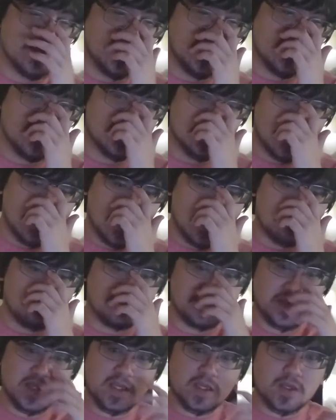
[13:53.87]
And
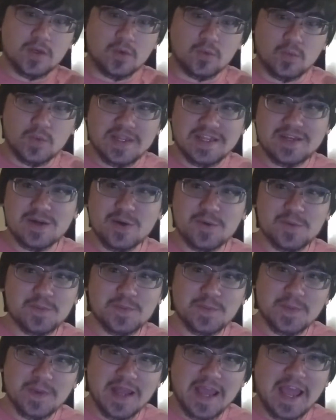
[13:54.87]
we don't
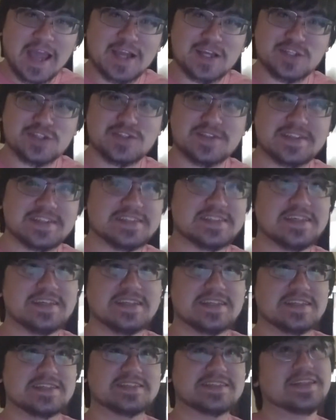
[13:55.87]
actually see
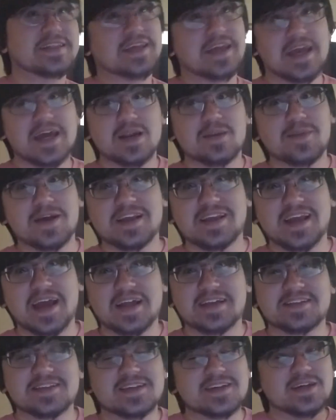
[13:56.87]
this in the anime
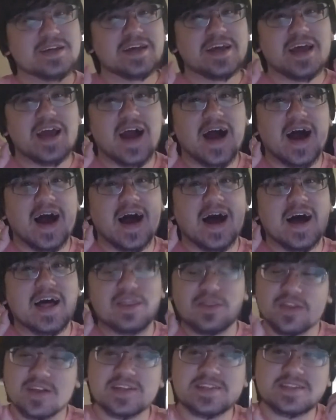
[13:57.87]
yet.
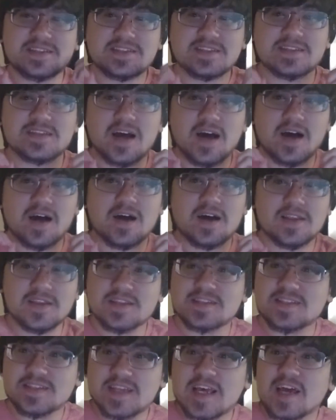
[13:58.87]
This
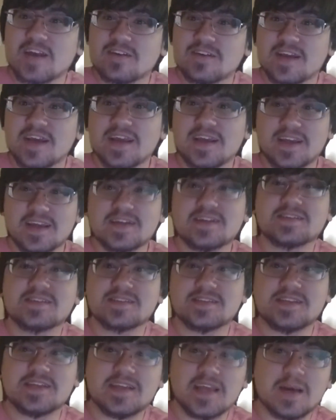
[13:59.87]
Saturday
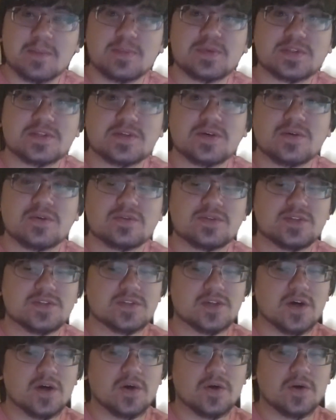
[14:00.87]
is the episode,
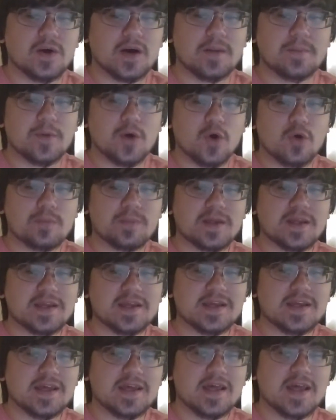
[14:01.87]
so I'm hoping.